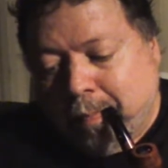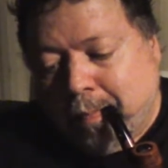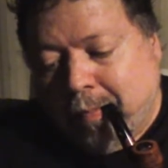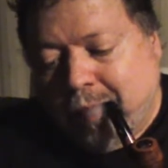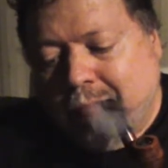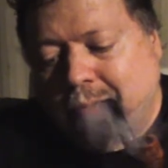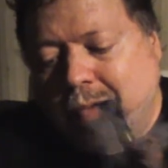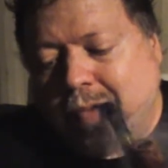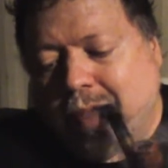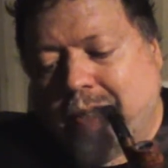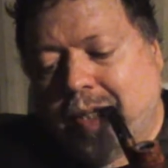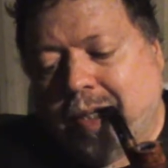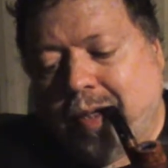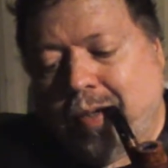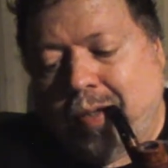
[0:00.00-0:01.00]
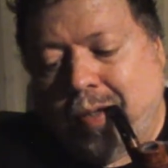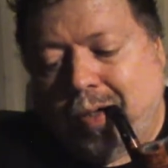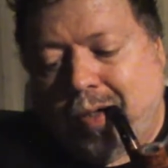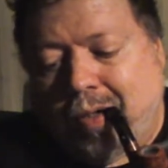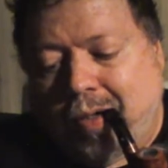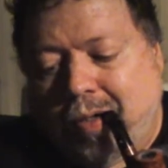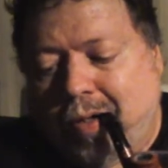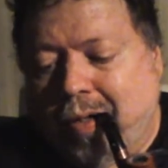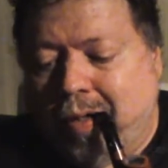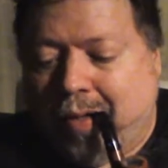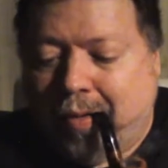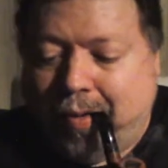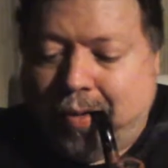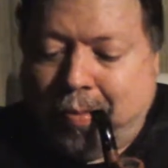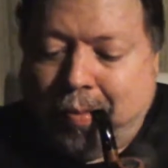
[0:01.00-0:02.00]
Wondering how long
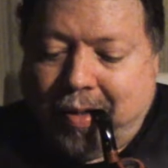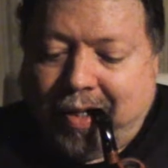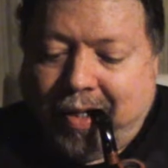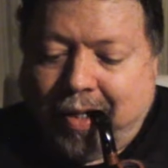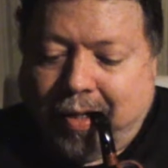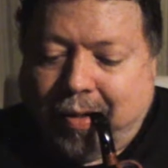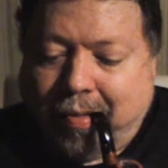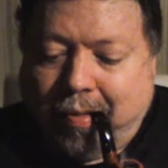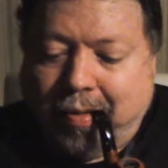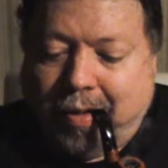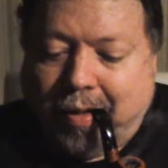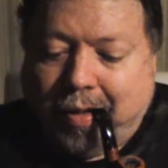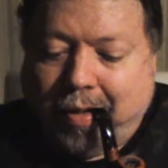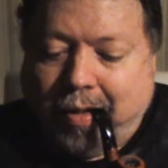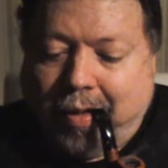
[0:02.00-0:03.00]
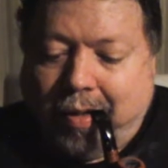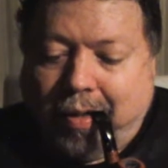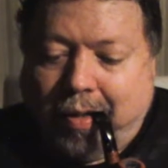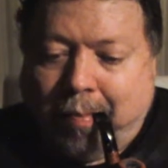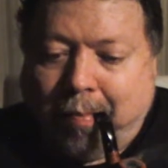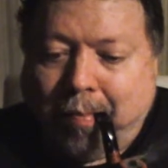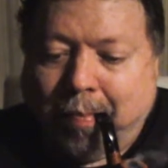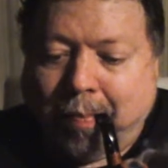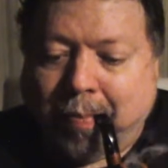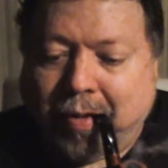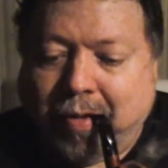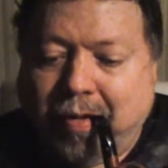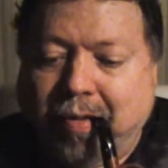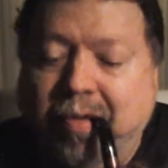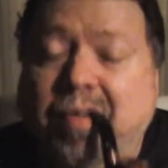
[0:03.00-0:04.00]
this would actually
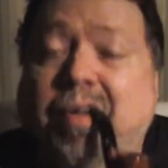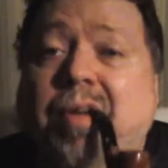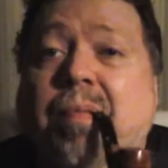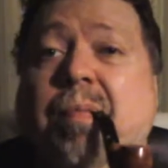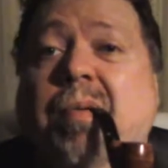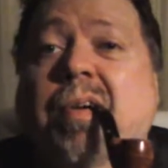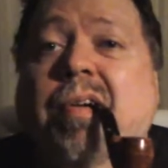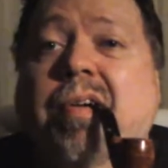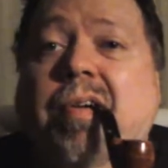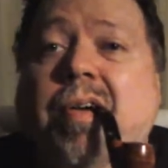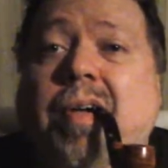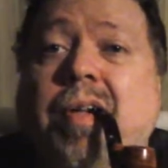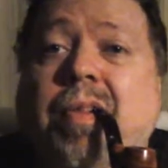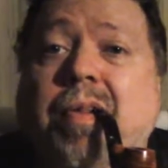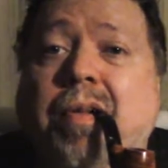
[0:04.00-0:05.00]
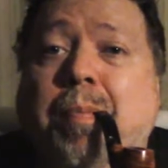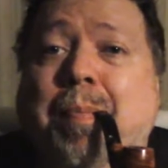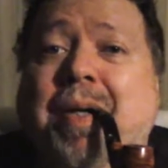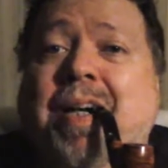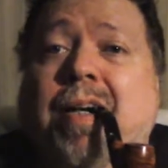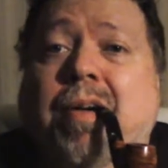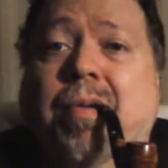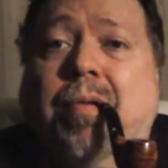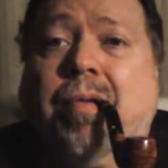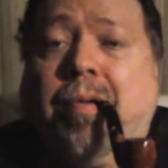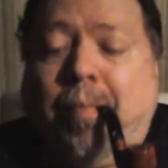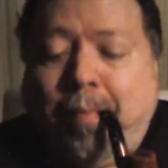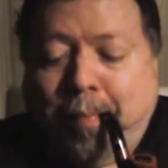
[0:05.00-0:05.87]
stay fresh in this pouch.